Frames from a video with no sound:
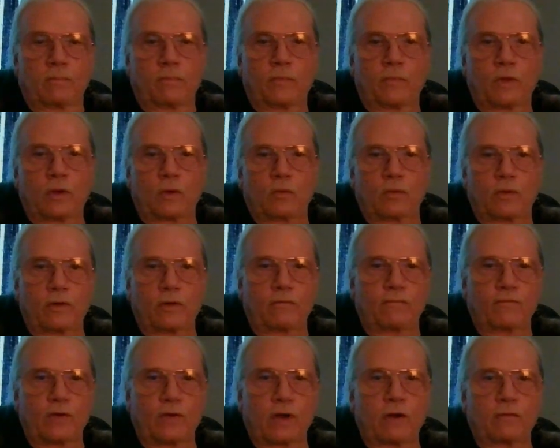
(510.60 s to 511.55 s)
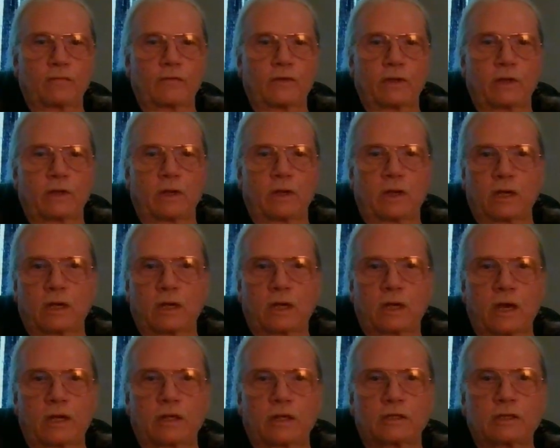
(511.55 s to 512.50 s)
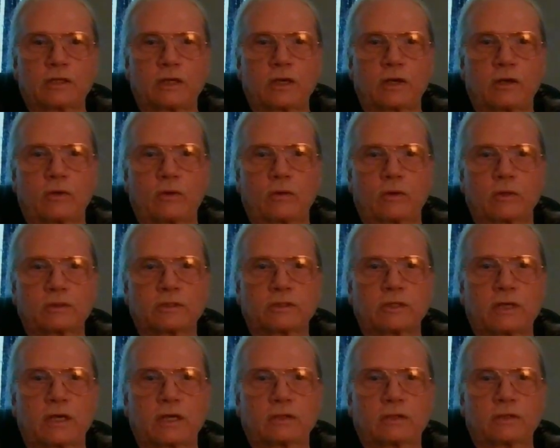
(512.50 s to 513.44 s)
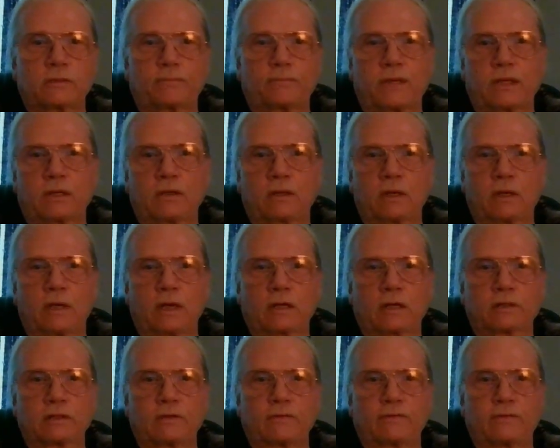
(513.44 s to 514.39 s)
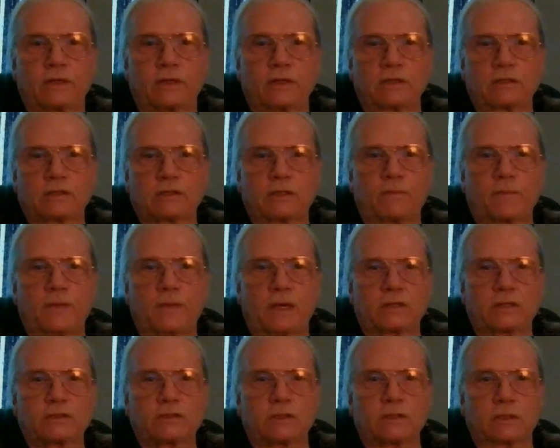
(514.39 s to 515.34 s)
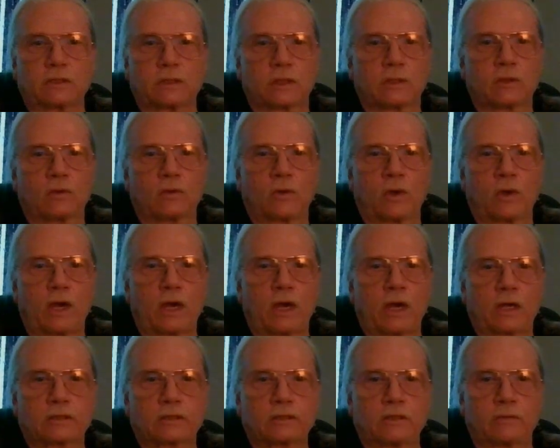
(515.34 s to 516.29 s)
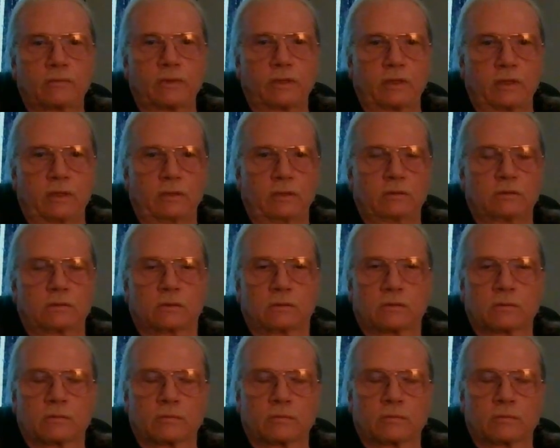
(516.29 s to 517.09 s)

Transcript: that were involved in any kind of terrorist acti activities, domestic activities,